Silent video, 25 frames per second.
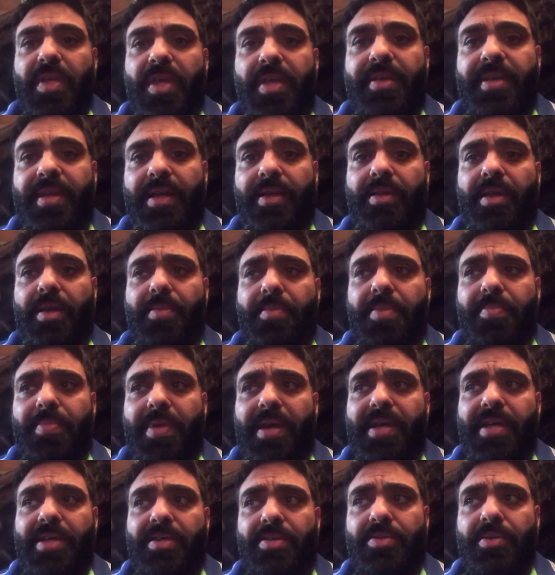Now, coming
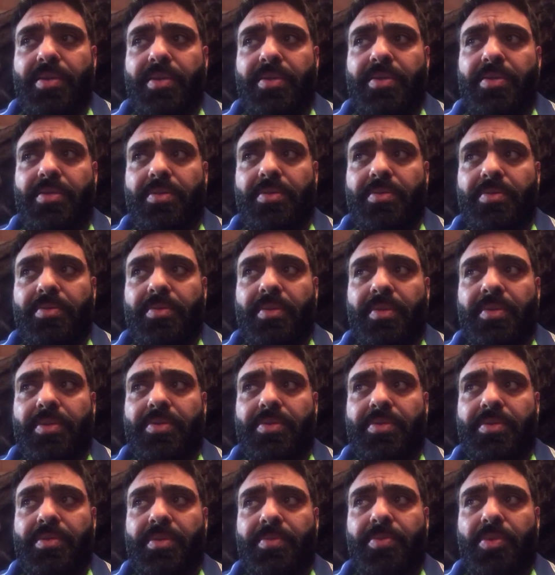back into it, you know,
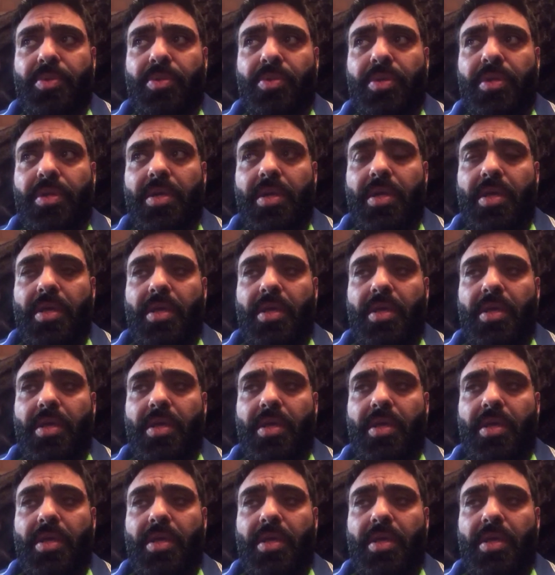to the brawl,